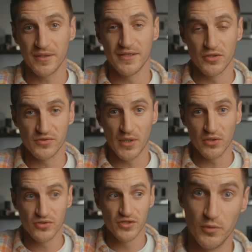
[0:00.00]
in those
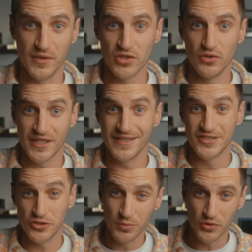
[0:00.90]
modes, but we're talking
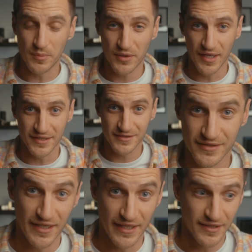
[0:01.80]
double the price,
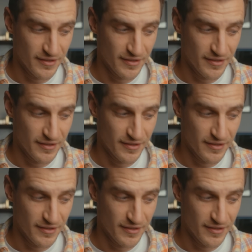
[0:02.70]
nearly.